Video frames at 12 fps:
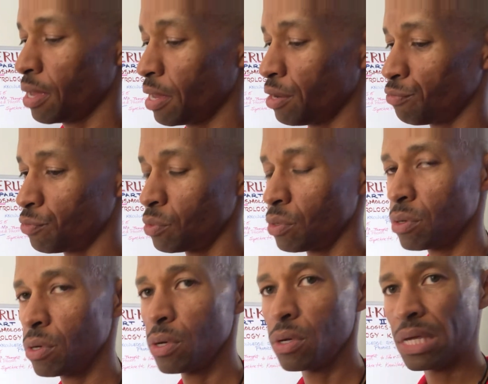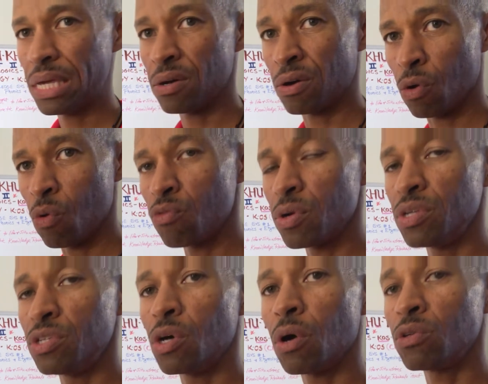And if you're
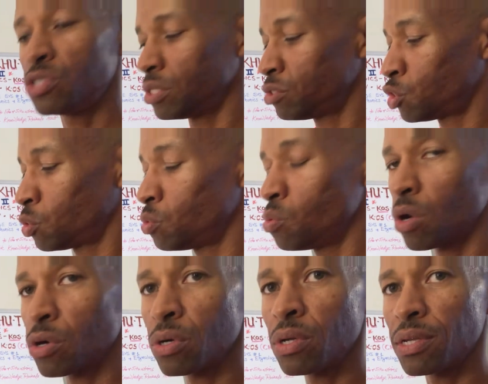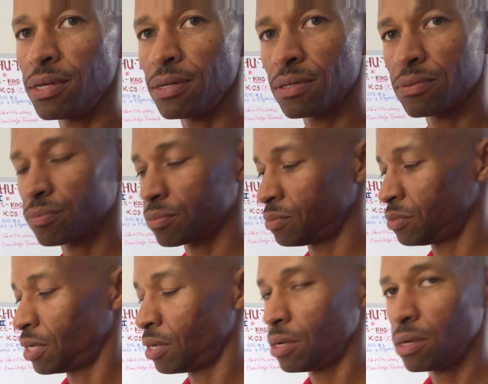overindulging too early,
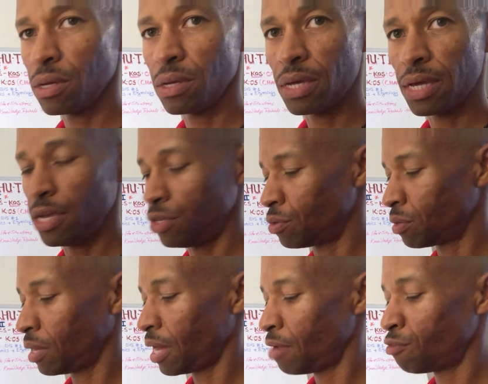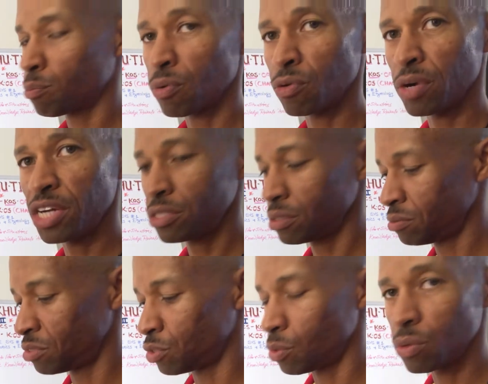okay, in your life
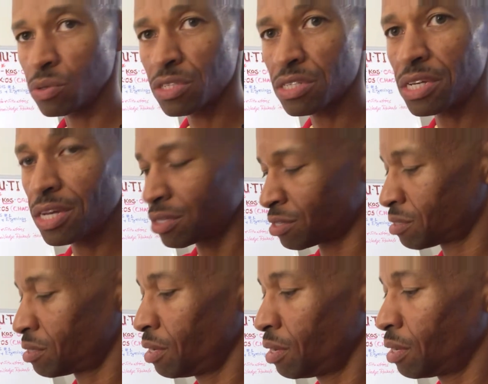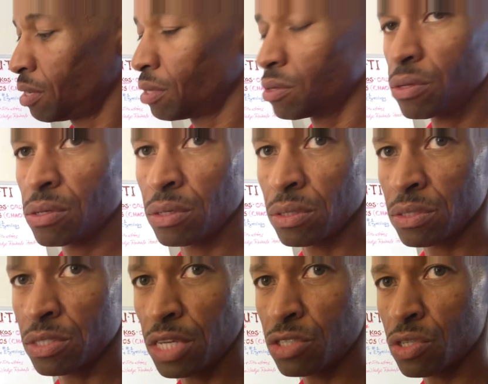progression, 0 to 6,
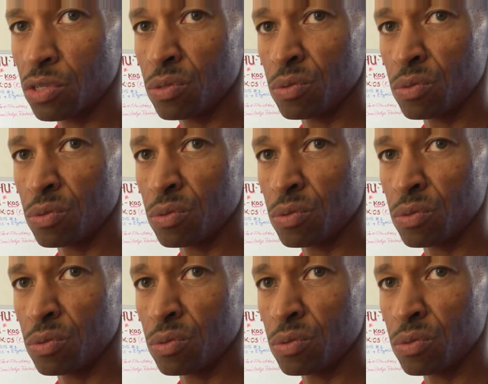6